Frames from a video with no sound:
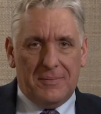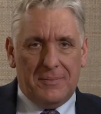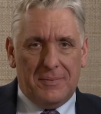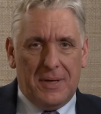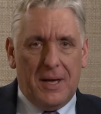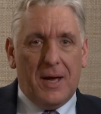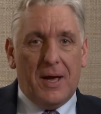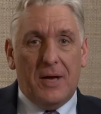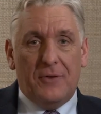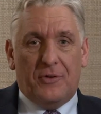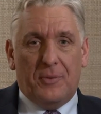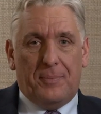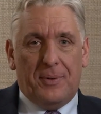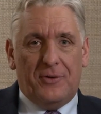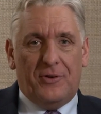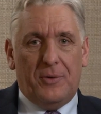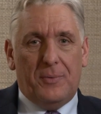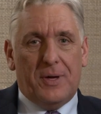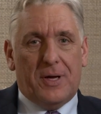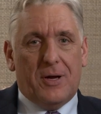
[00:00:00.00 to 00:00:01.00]
Yeah, it's a
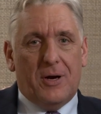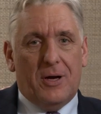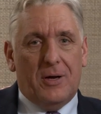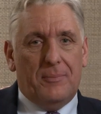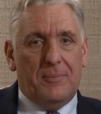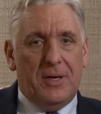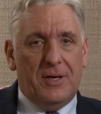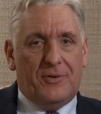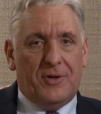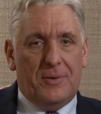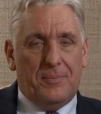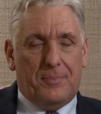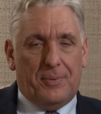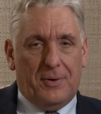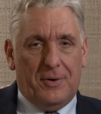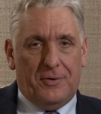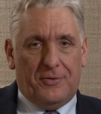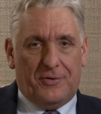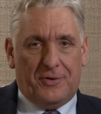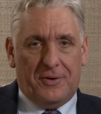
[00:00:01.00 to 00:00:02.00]
pity we can't meet in
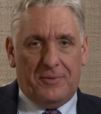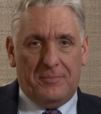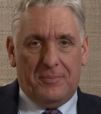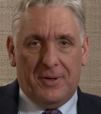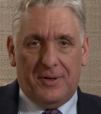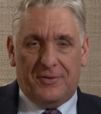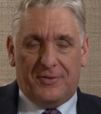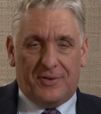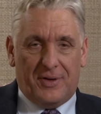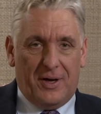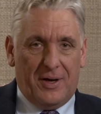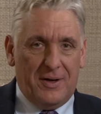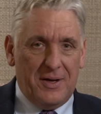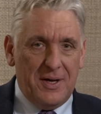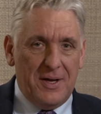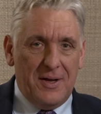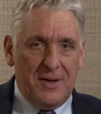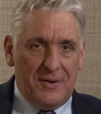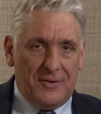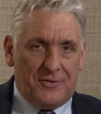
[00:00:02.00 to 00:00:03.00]
person, but
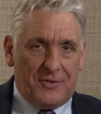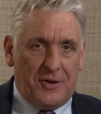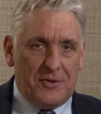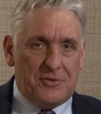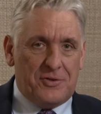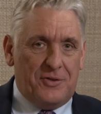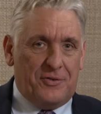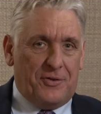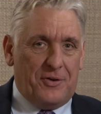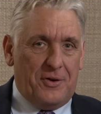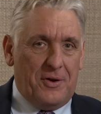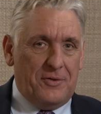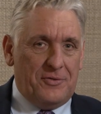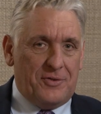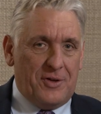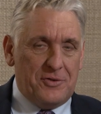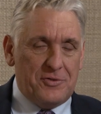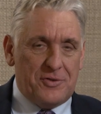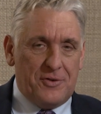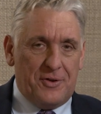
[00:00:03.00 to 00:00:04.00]
such
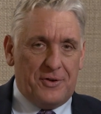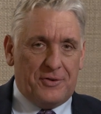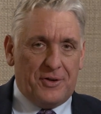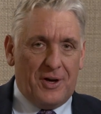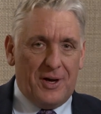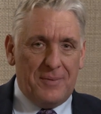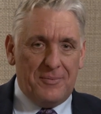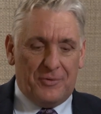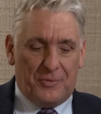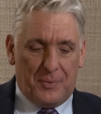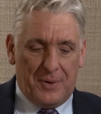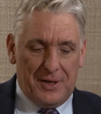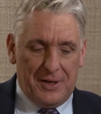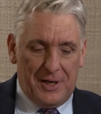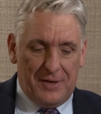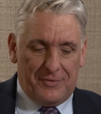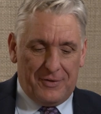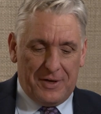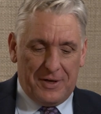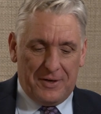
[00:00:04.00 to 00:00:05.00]
are the times we
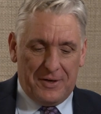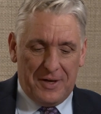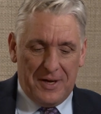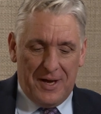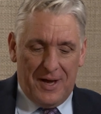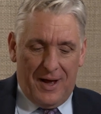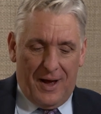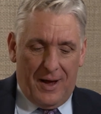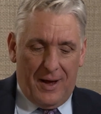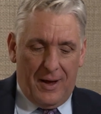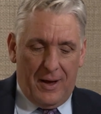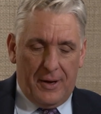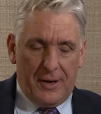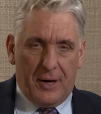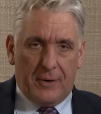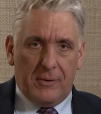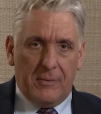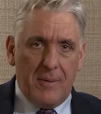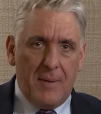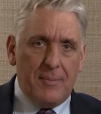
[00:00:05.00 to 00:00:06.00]
live in. And
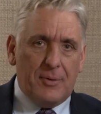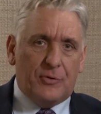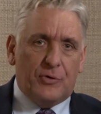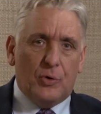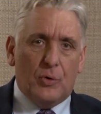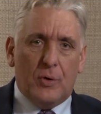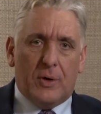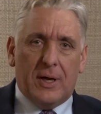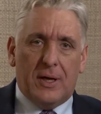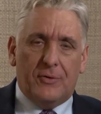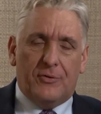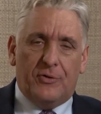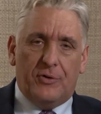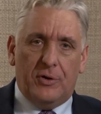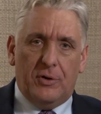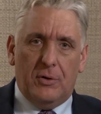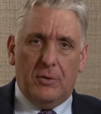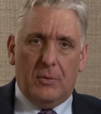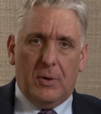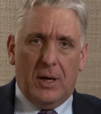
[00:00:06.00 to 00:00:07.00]
I remember talking to
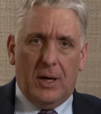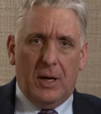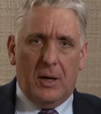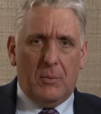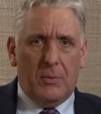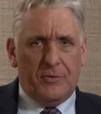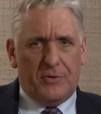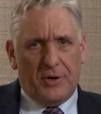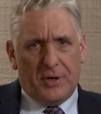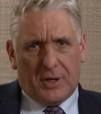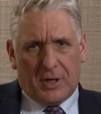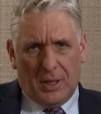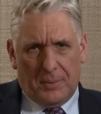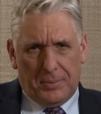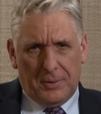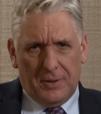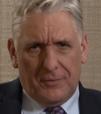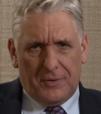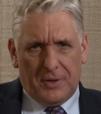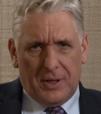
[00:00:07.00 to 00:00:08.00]
you, was it a
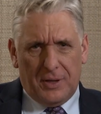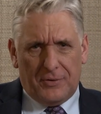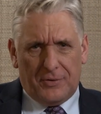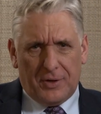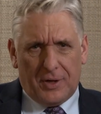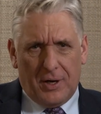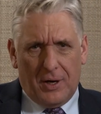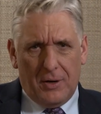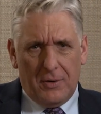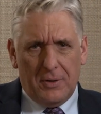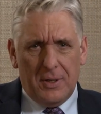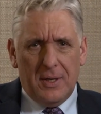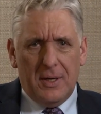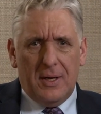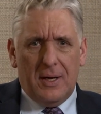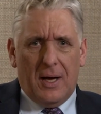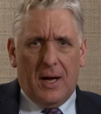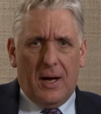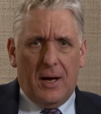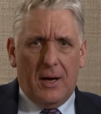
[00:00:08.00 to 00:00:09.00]
couple of years ago,
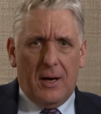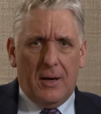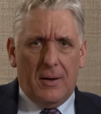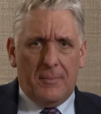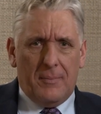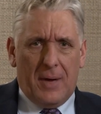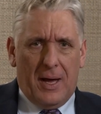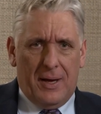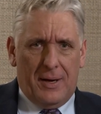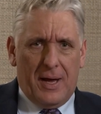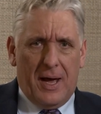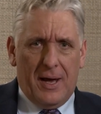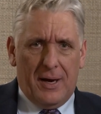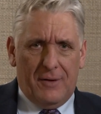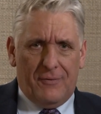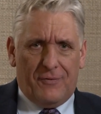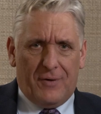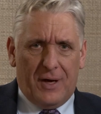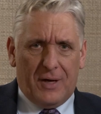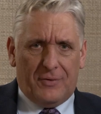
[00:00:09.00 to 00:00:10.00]
at
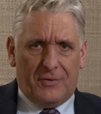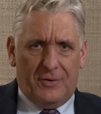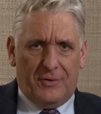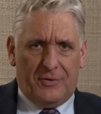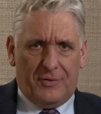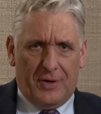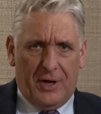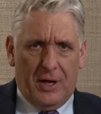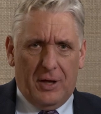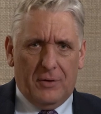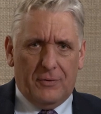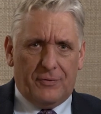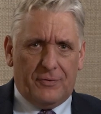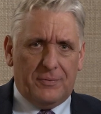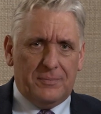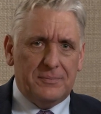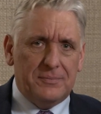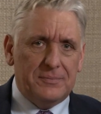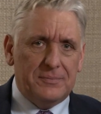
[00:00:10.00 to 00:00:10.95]
Halifax itself?